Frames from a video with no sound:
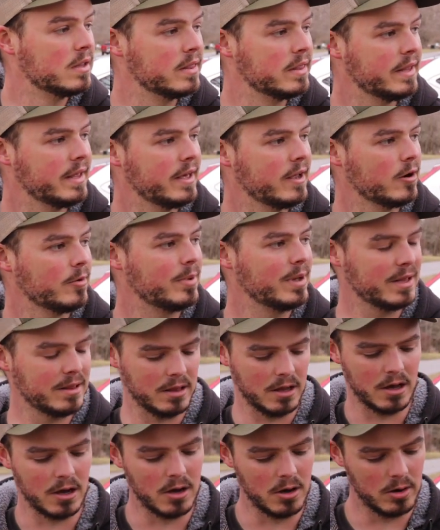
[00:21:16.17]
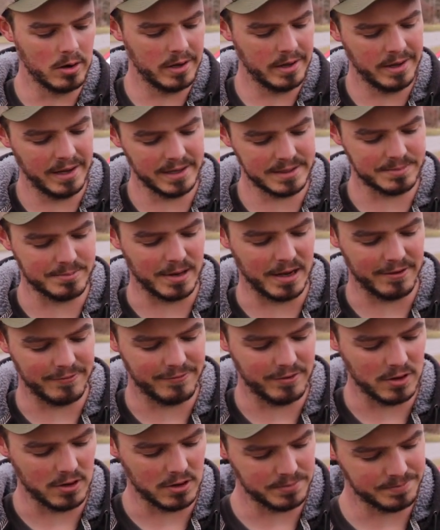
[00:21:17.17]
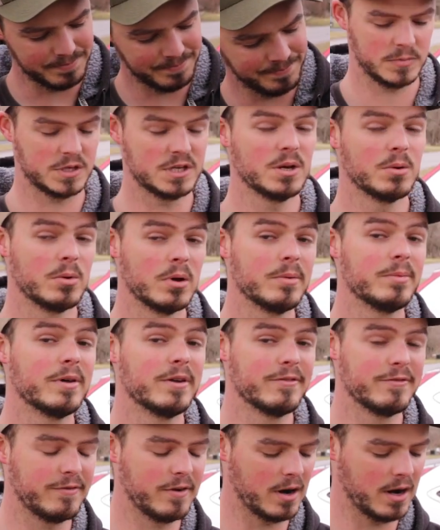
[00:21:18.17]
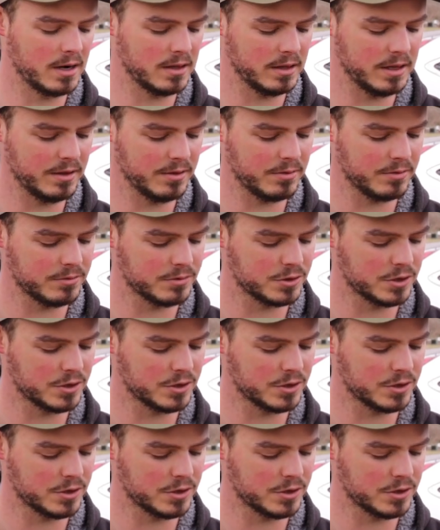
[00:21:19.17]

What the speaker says: Little bit low. That's my fault. Still would have been a very lethal